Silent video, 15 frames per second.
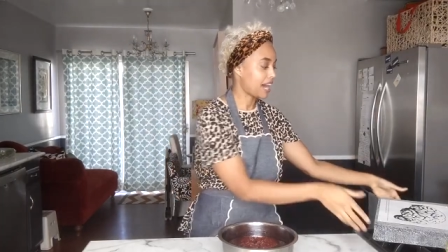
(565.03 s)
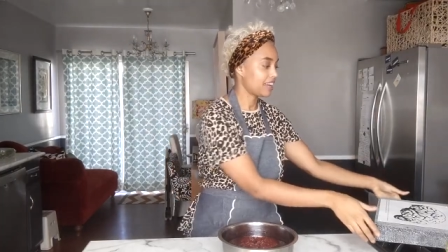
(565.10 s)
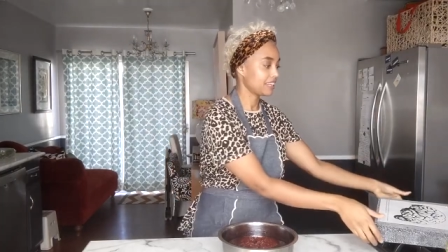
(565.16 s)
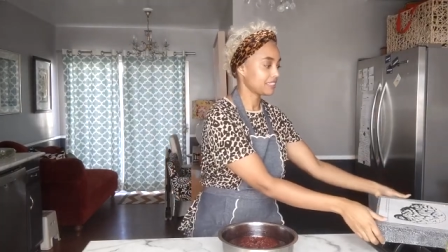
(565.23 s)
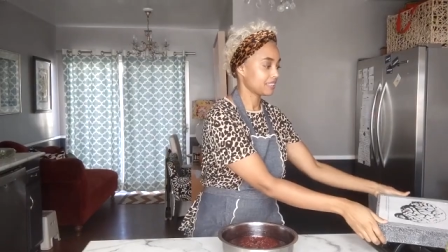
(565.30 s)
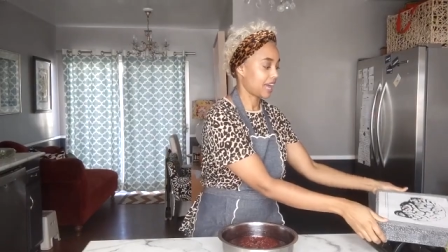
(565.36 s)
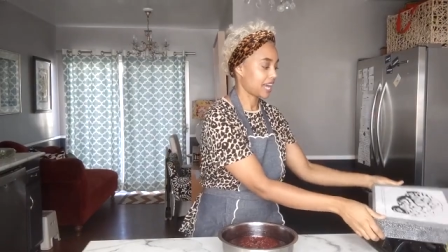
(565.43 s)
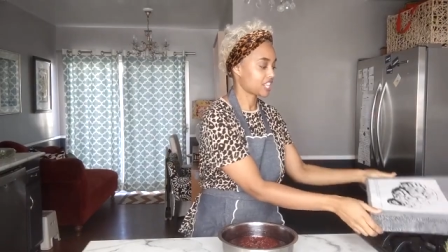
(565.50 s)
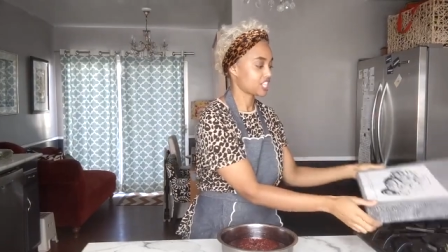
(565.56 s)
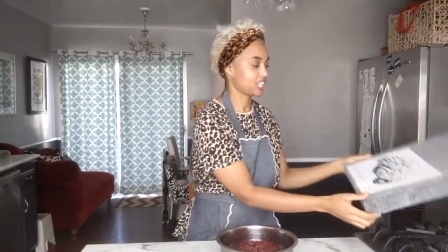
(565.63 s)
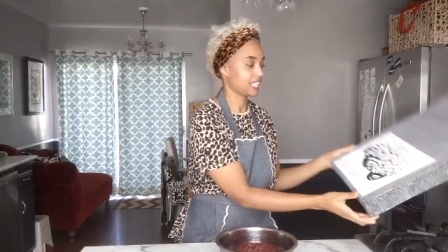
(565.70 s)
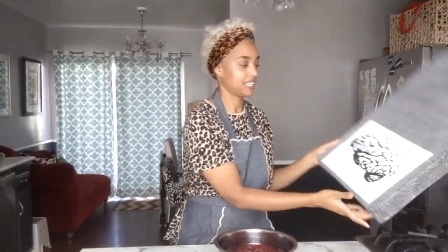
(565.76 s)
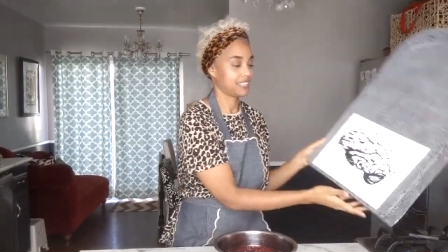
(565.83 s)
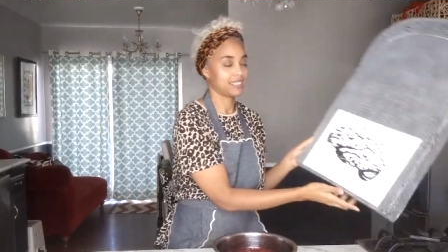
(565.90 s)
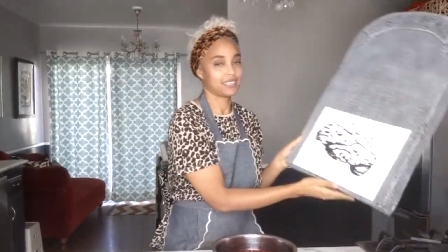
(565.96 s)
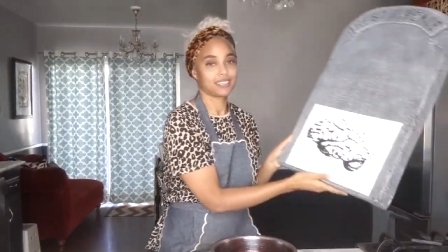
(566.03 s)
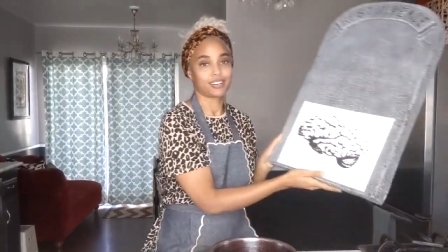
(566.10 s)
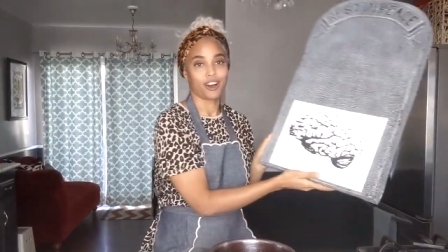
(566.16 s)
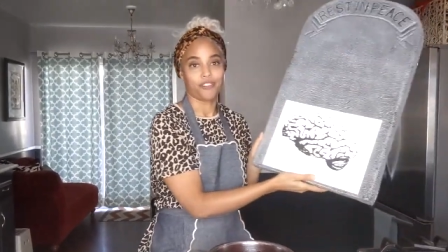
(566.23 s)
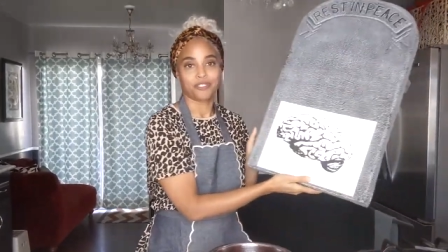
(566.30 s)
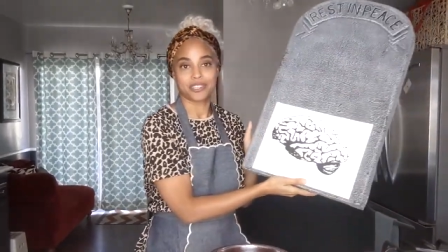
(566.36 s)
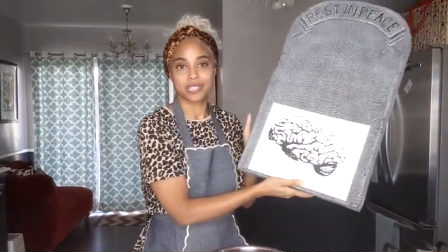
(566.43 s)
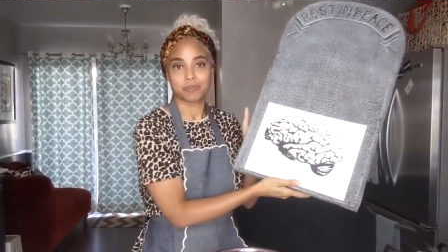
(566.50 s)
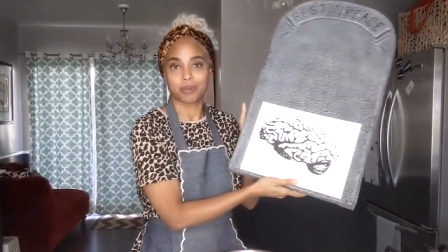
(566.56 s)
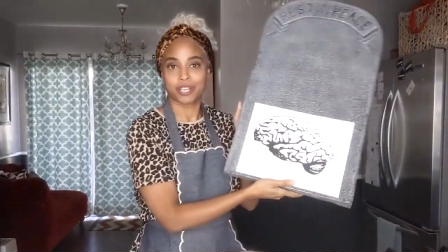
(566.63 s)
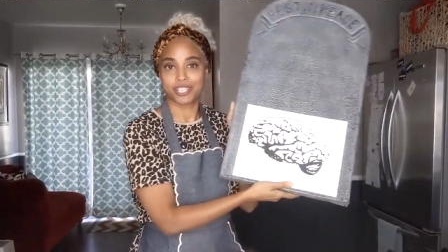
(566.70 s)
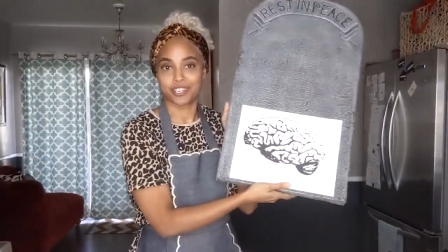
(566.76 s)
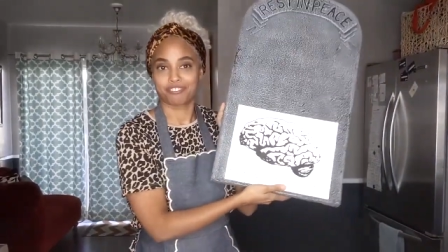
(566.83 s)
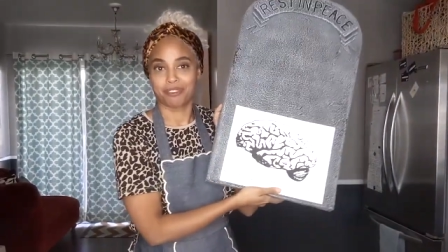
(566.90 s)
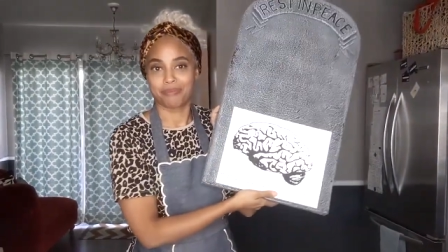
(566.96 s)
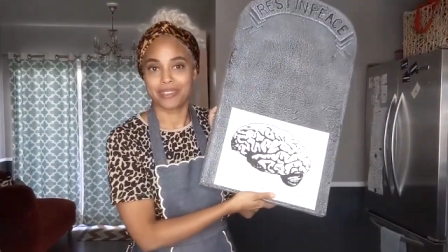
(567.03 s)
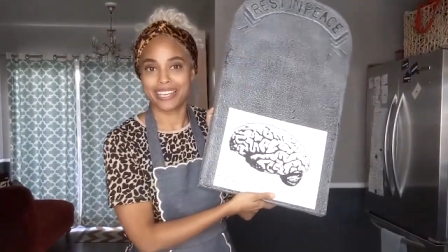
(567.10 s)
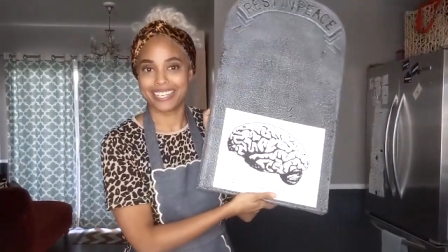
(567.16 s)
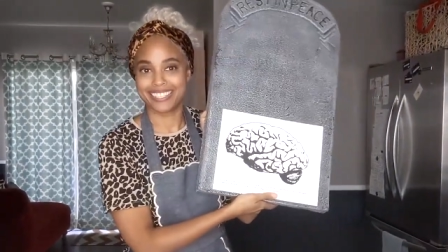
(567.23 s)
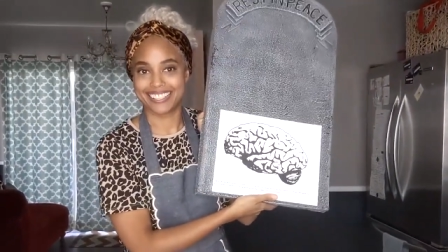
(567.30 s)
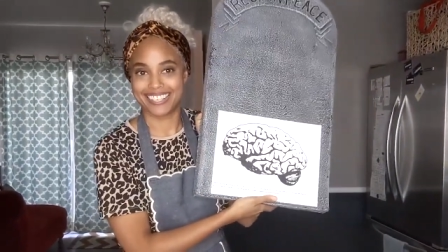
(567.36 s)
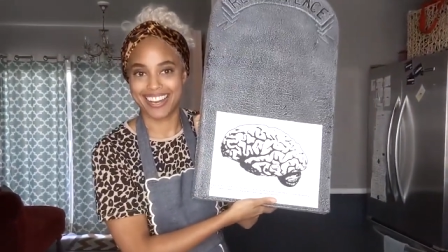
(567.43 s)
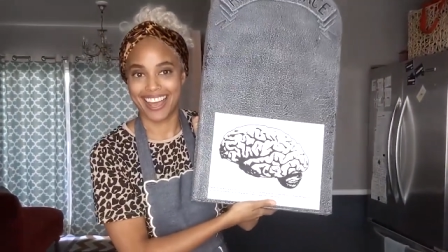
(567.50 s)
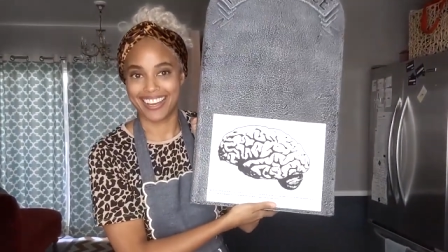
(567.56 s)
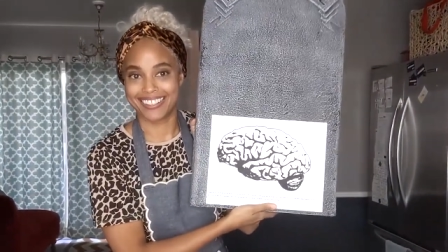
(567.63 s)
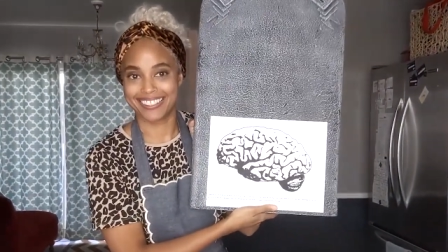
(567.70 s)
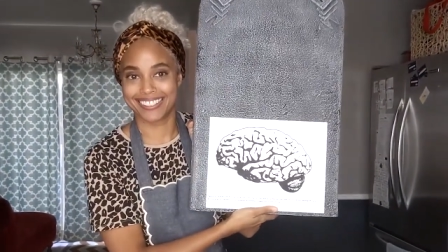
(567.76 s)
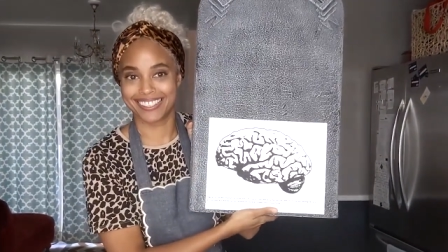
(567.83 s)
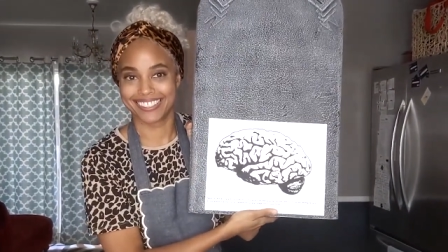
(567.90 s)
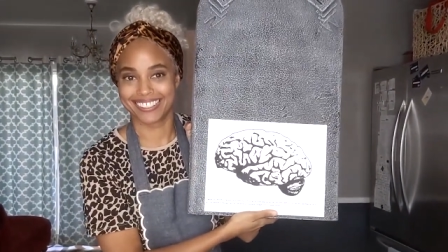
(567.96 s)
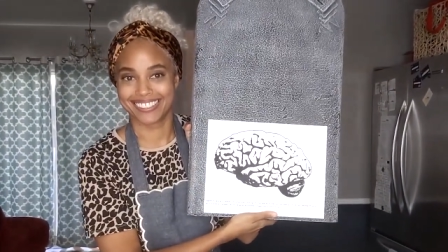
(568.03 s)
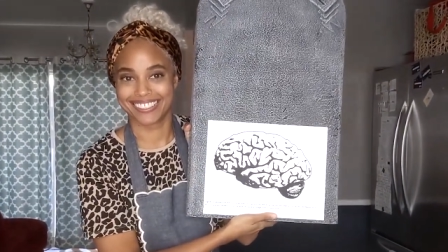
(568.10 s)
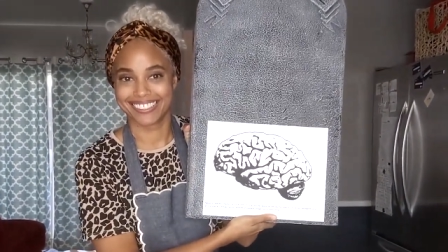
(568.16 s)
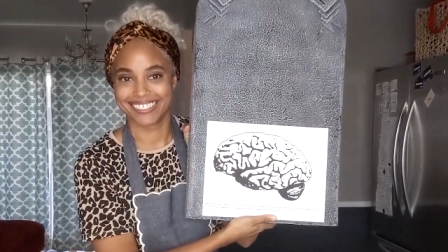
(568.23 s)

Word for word: I actually got this picture from the internet